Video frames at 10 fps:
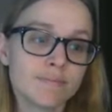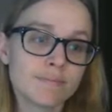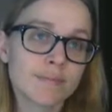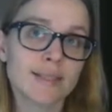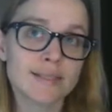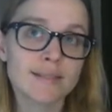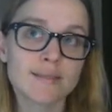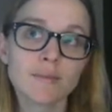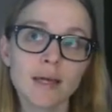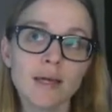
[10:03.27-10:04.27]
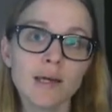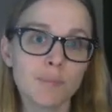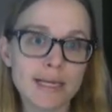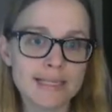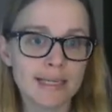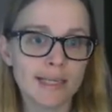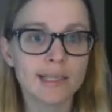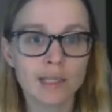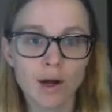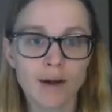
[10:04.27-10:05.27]
that's basically
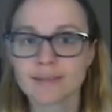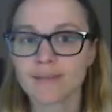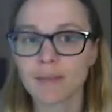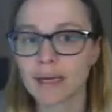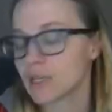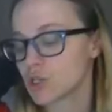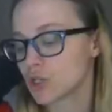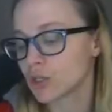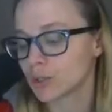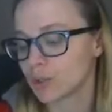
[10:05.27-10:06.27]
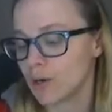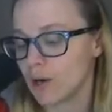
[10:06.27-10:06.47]
the crux of my issue.